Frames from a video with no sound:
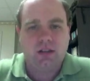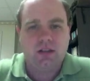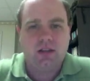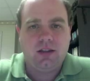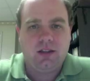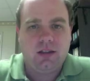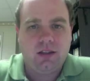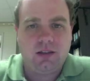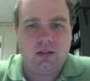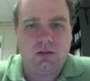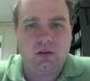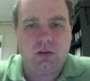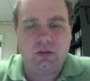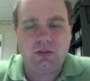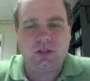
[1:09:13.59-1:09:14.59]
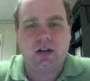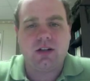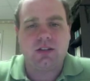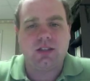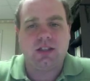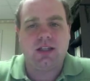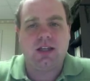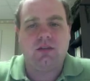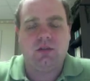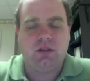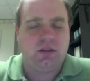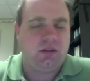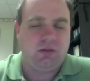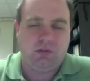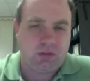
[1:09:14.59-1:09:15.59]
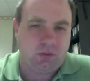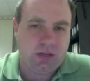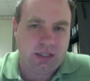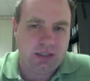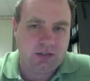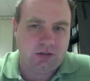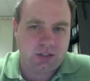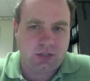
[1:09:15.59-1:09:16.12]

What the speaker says: the growth starts again, when the rate goes up again.